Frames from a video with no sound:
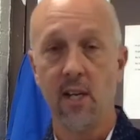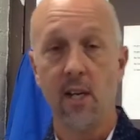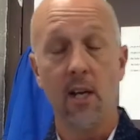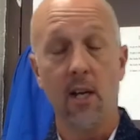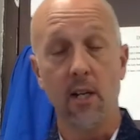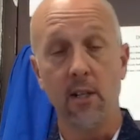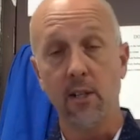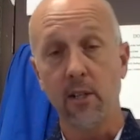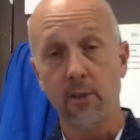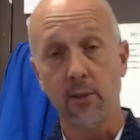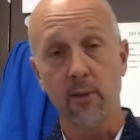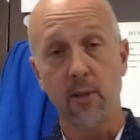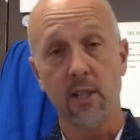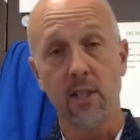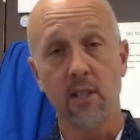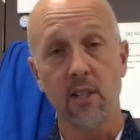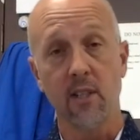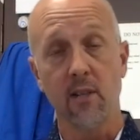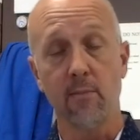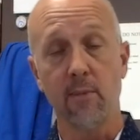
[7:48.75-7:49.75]
Another great
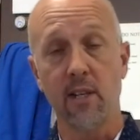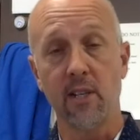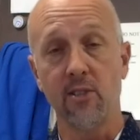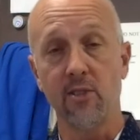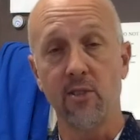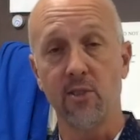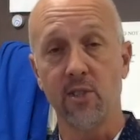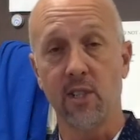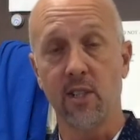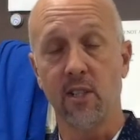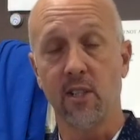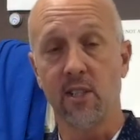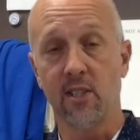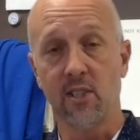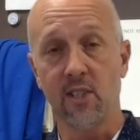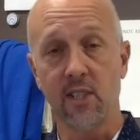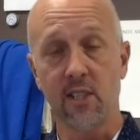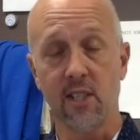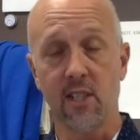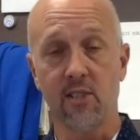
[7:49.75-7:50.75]
thing about using
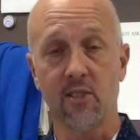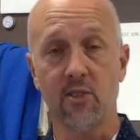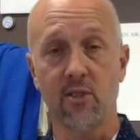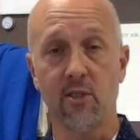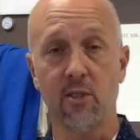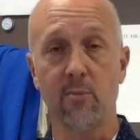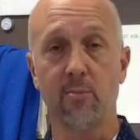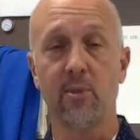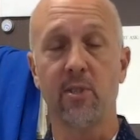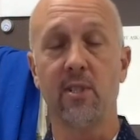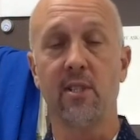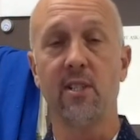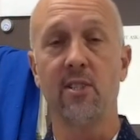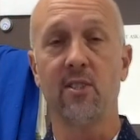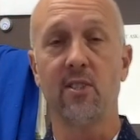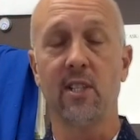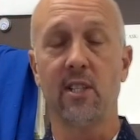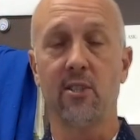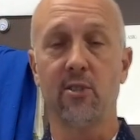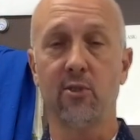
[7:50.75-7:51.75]
listening excerpts is
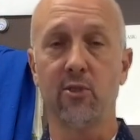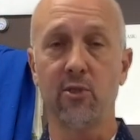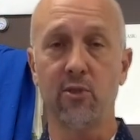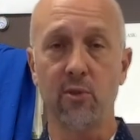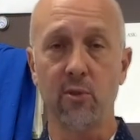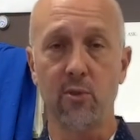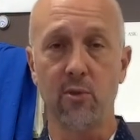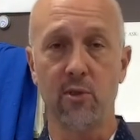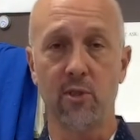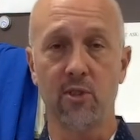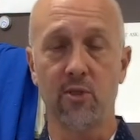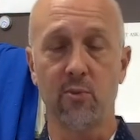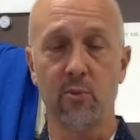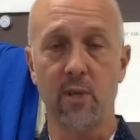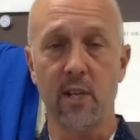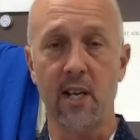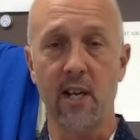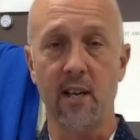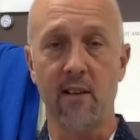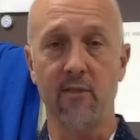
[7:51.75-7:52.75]
that your students will
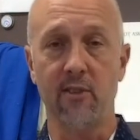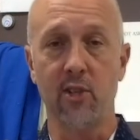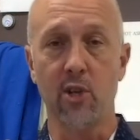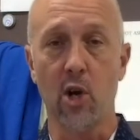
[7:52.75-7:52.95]
have an